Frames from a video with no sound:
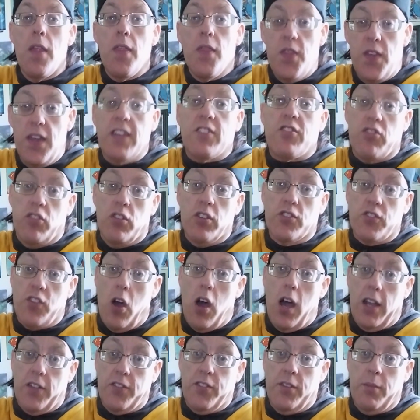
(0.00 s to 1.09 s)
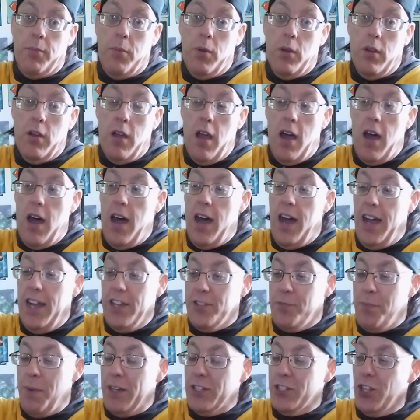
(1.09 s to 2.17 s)
this looks awesome,
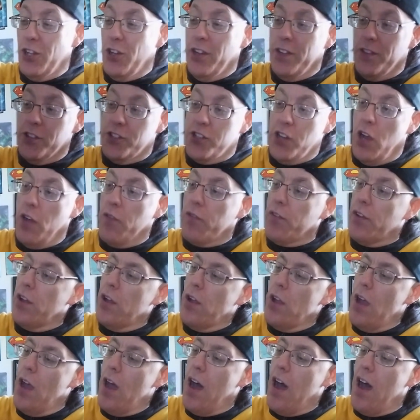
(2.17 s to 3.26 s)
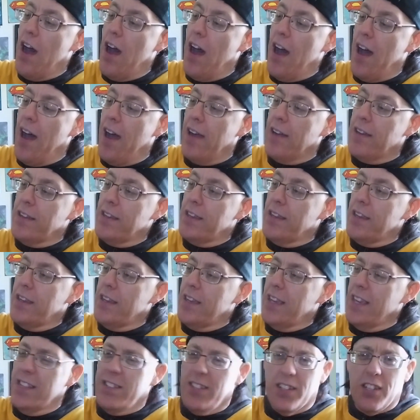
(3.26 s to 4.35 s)
especially on the shelf.
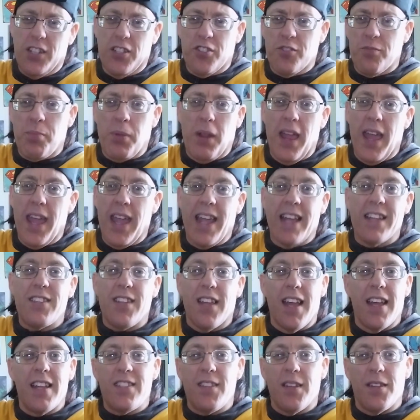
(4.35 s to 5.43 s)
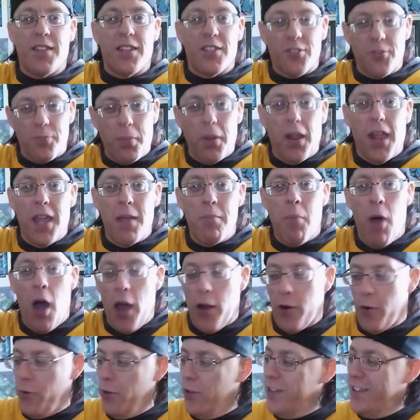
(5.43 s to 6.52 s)
It's a display. It's a display
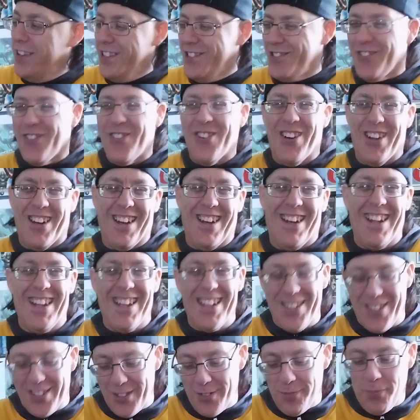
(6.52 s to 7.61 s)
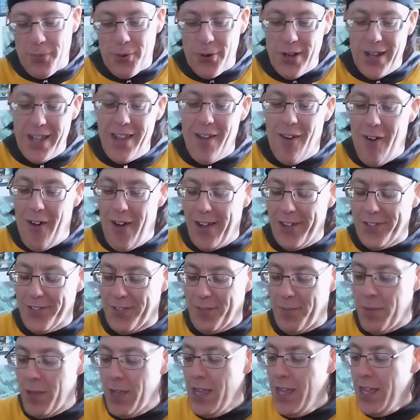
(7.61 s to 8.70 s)
model is what it is. It's pretty
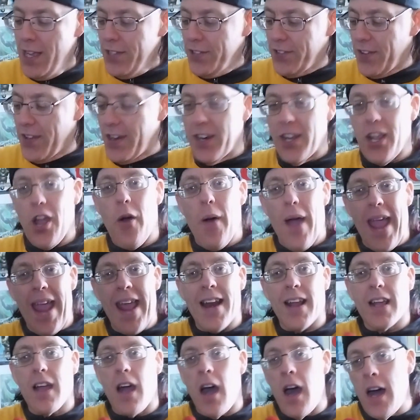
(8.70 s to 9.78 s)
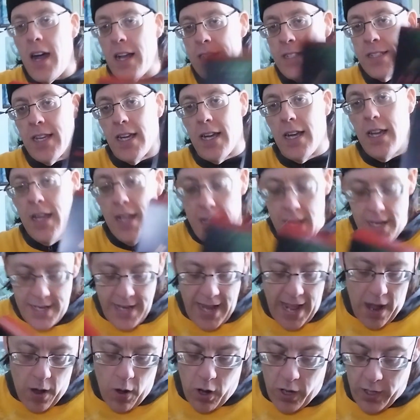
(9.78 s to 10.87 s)
awesome. So there you go. Anaconda
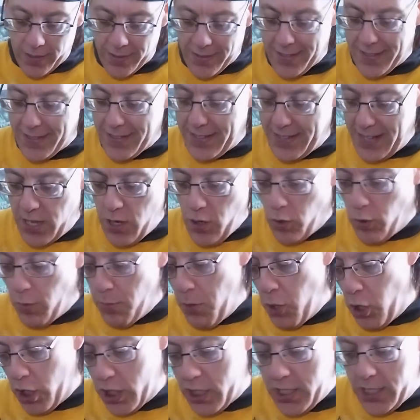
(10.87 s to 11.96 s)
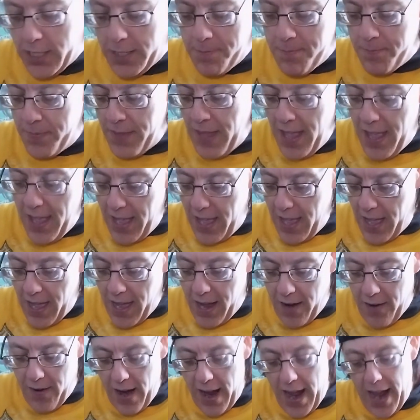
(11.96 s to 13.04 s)
now on Steelbook.
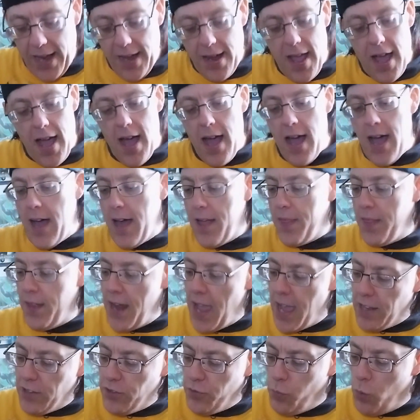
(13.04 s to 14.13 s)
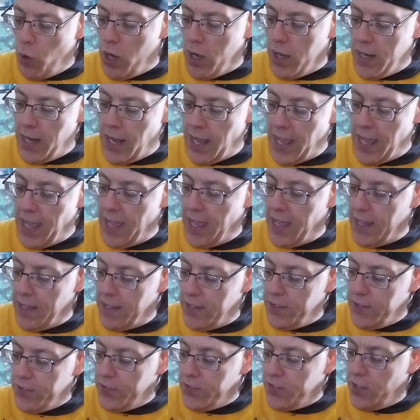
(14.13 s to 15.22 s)
All right. The next one
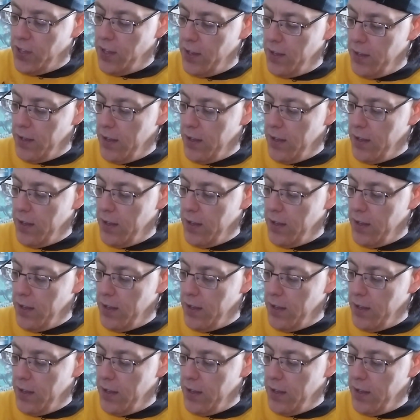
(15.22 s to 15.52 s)
is